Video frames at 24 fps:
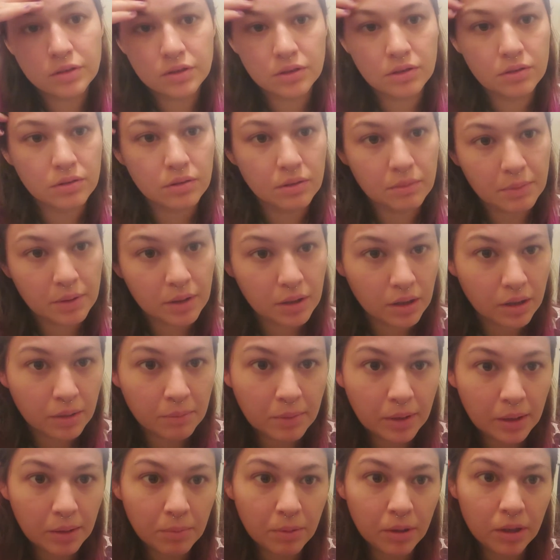So I'm at
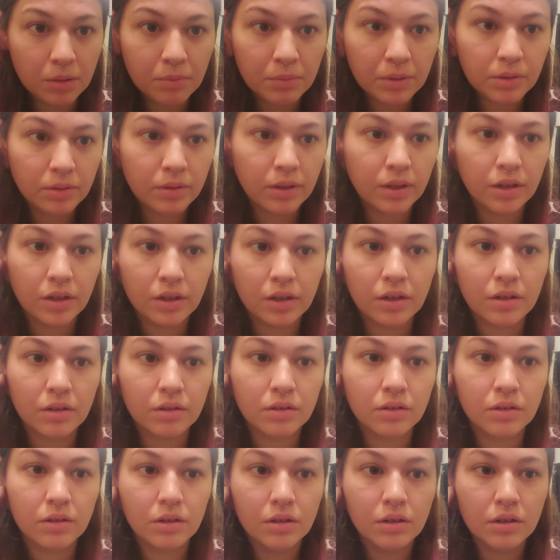my apartment right
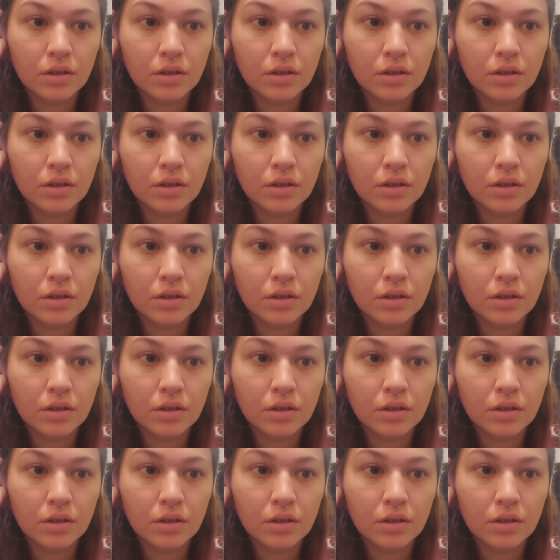now,